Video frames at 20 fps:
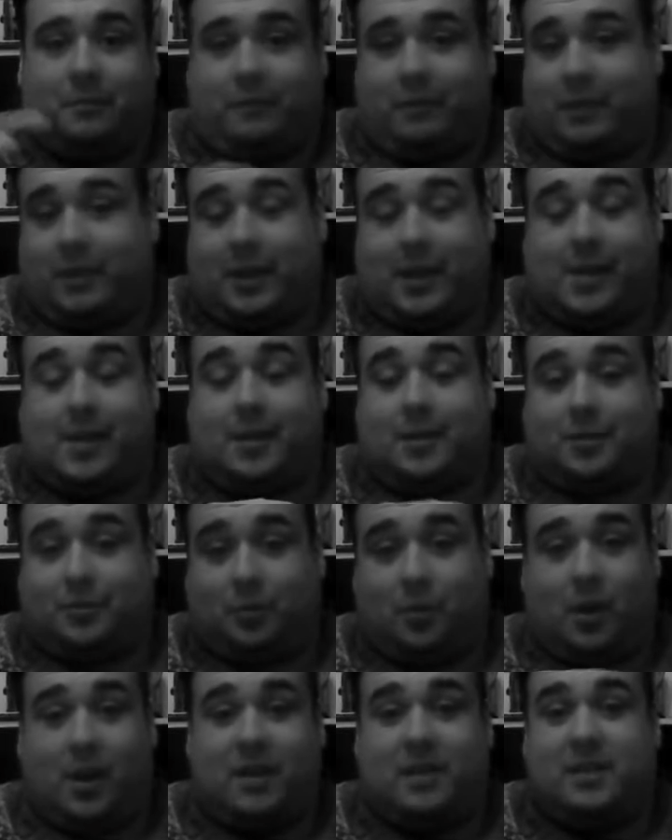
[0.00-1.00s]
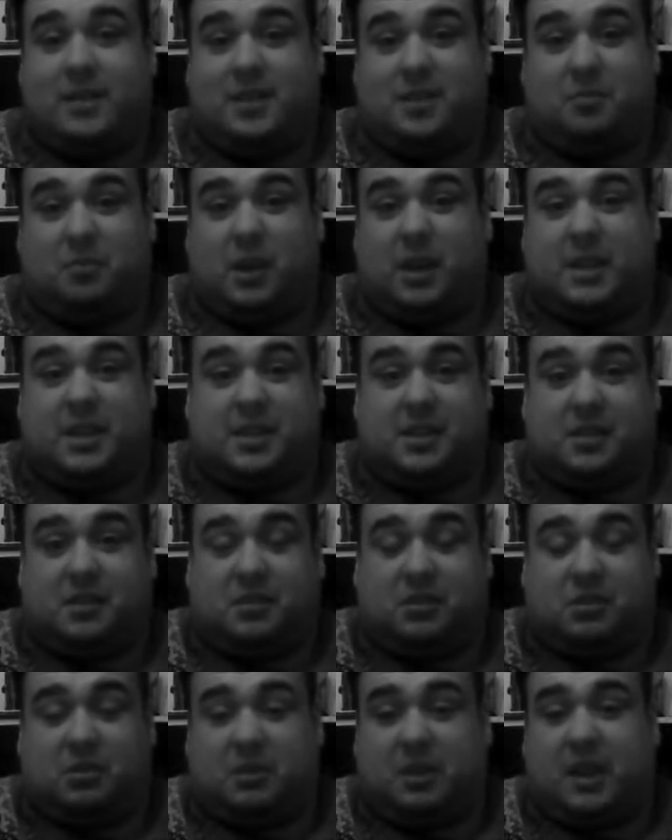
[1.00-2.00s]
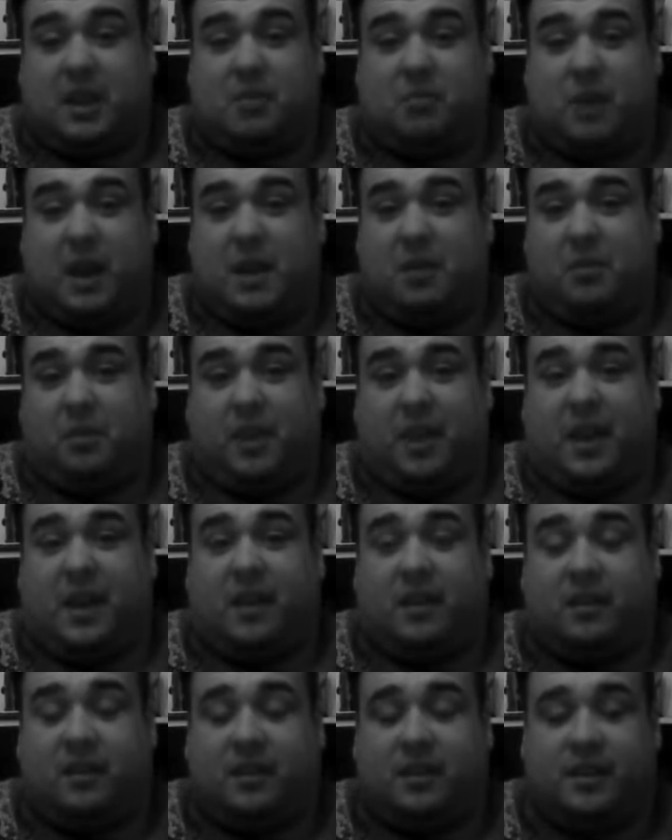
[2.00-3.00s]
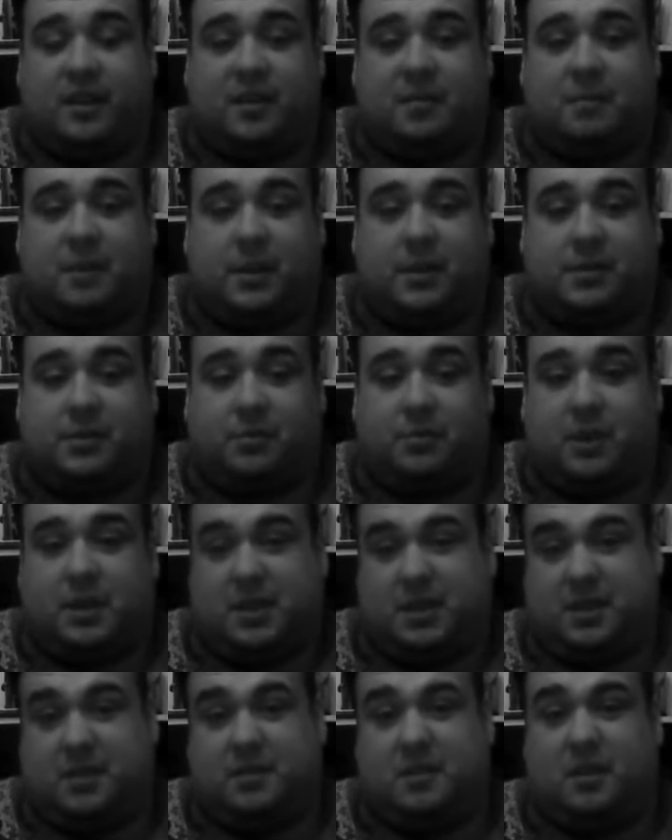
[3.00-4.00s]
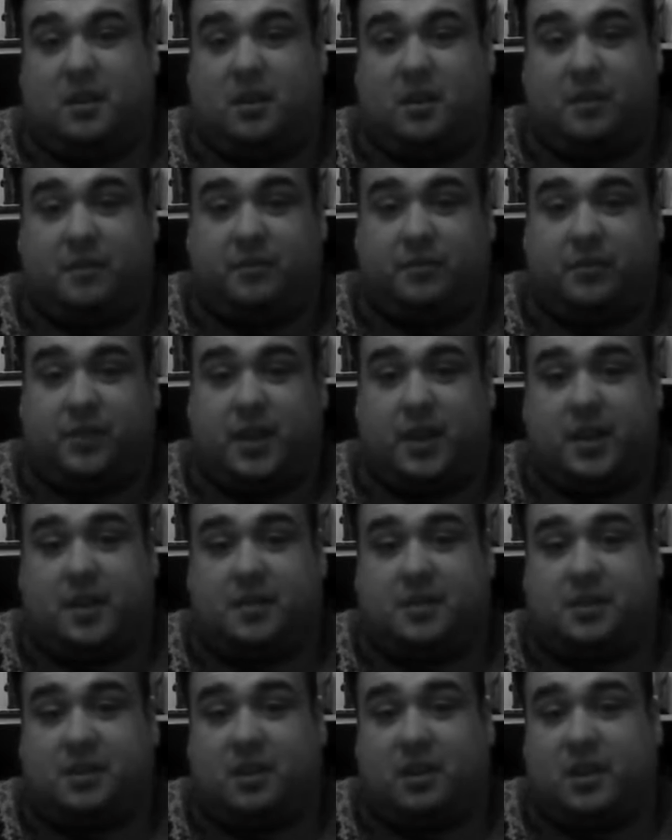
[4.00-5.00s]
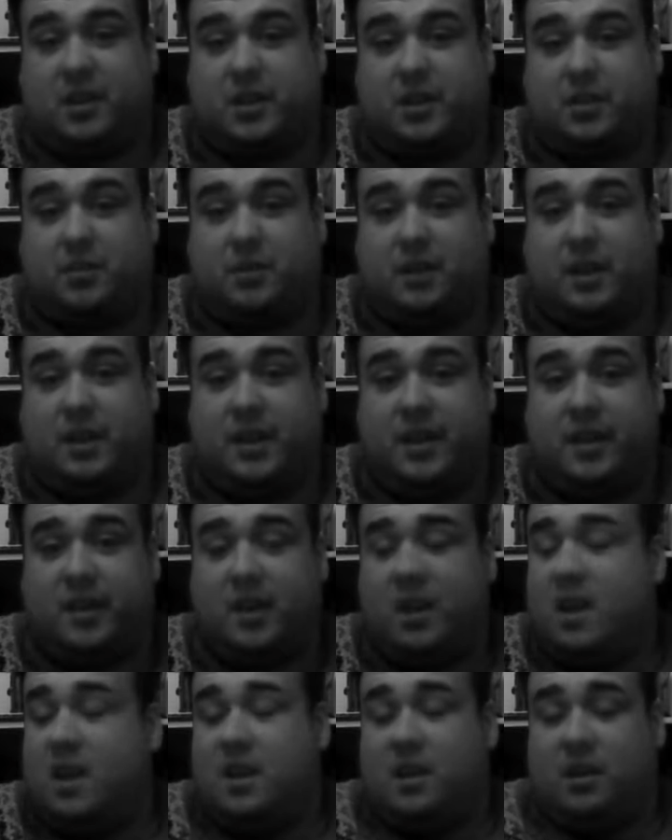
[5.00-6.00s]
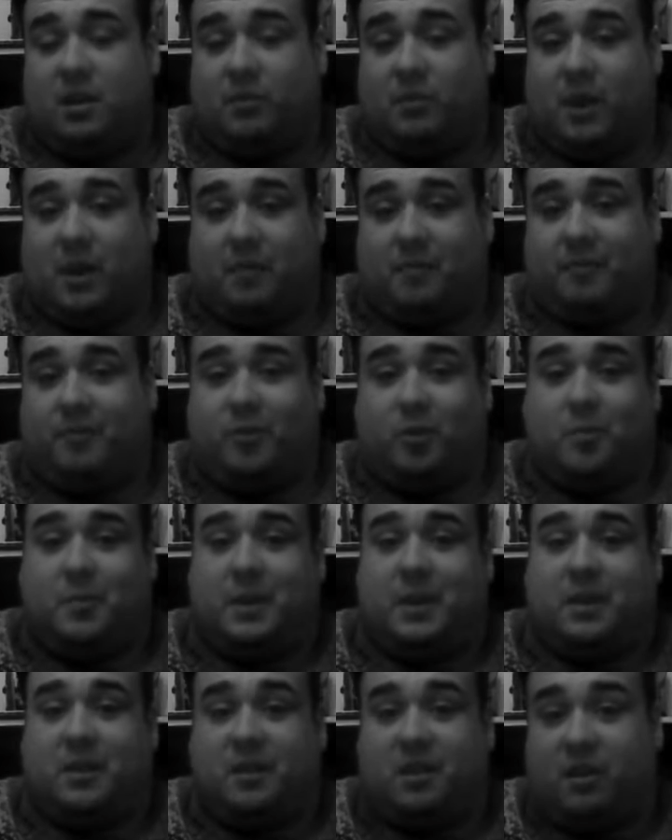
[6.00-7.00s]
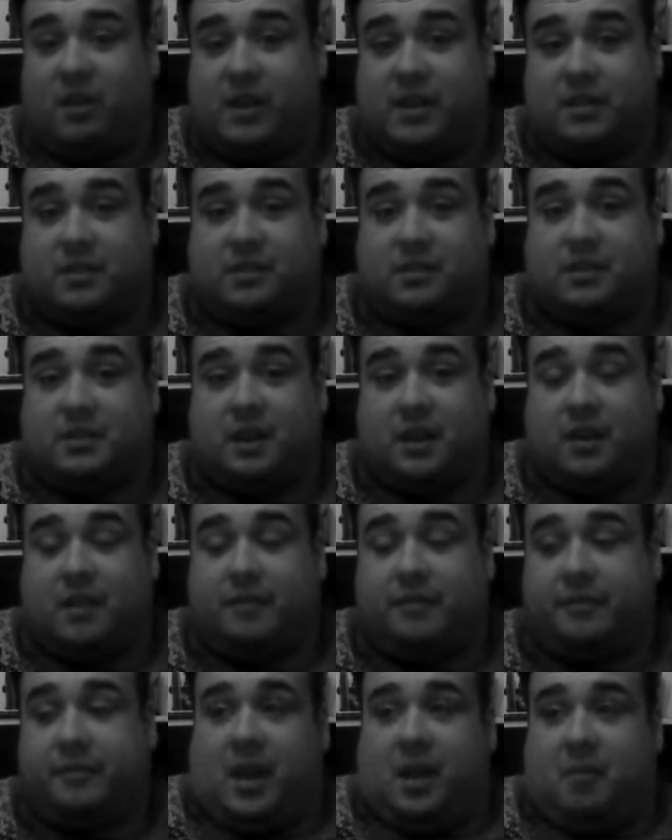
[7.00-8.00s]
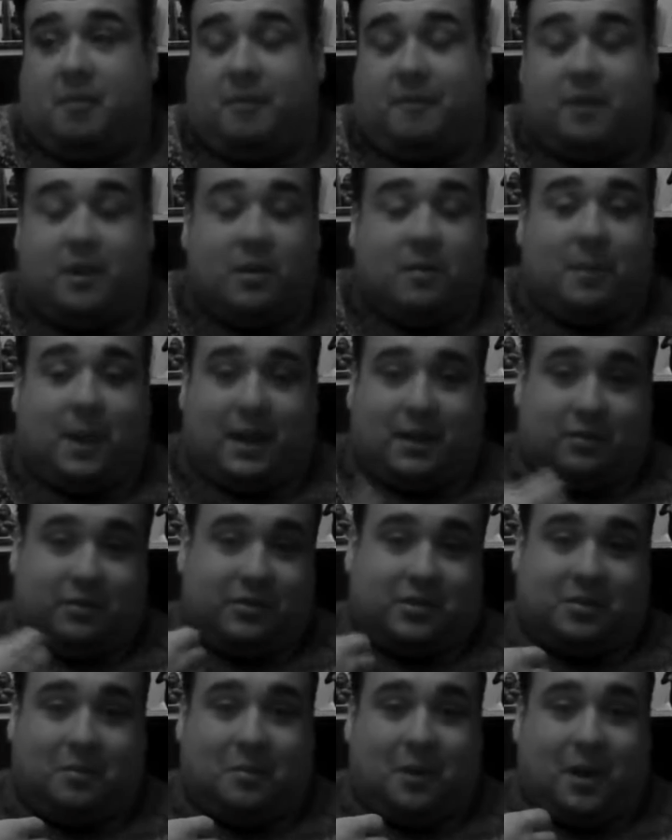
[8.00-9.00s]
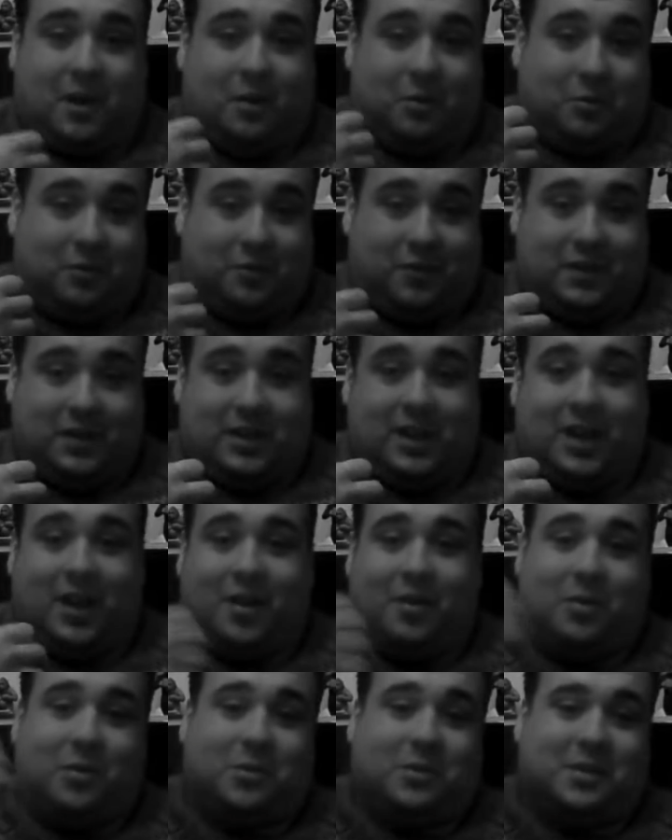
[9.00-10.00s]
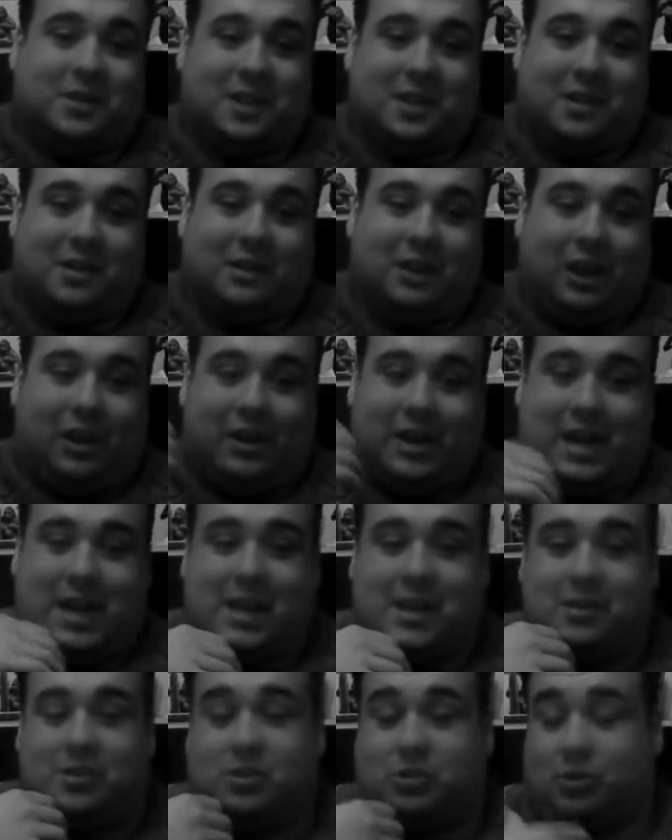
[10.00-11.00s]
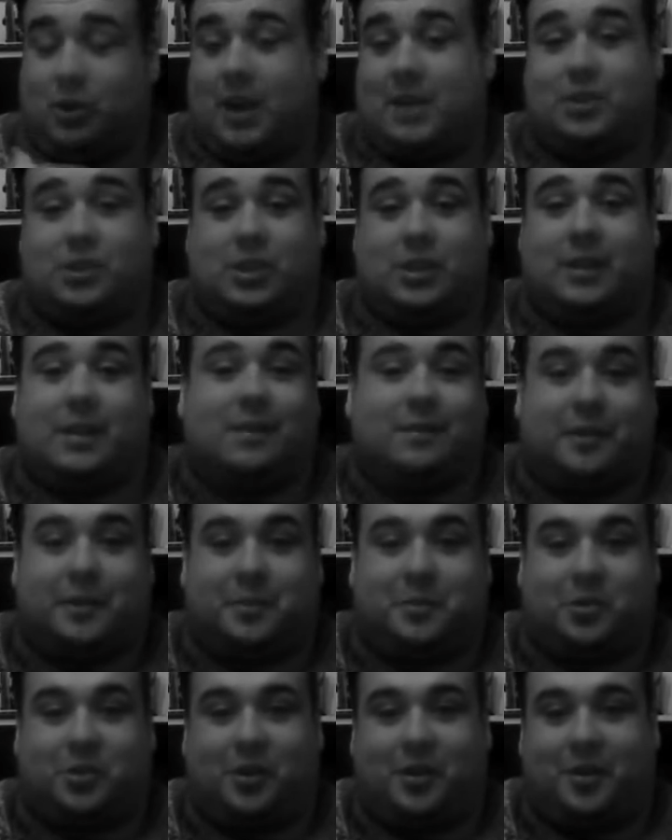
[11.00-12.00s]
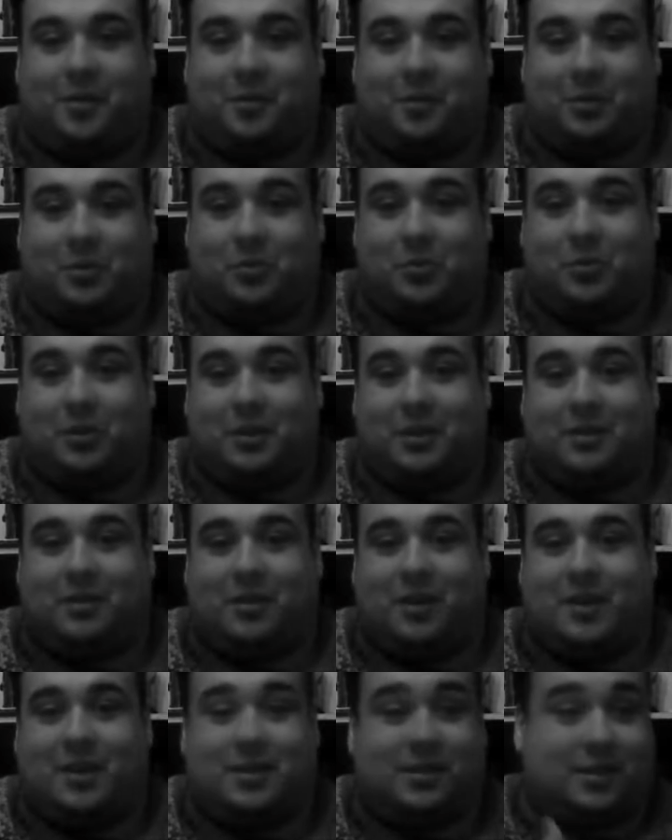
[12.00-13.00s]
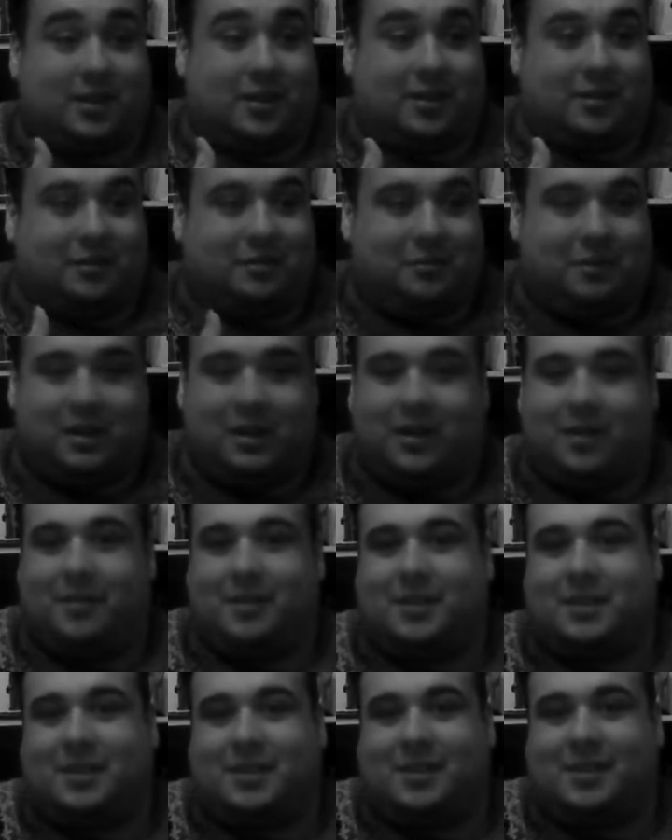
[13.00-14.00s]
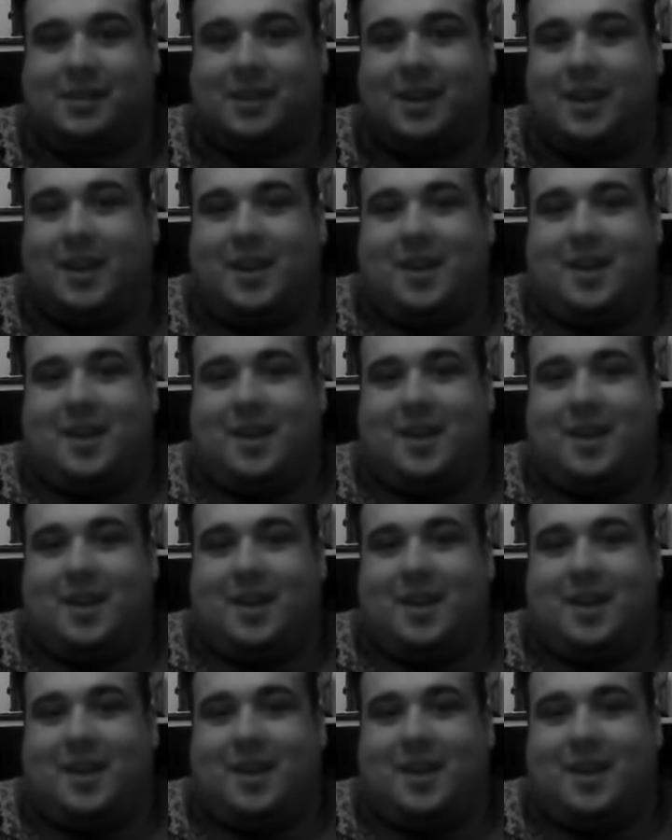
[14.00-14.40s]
thing is quite an easy way to sort of get around that. That's the reason that I've started doing it when I'm filming at night and stuff. And if you look back on some of my older videos, the lighting is tragic if I'm trying to record at night. So, you know, this is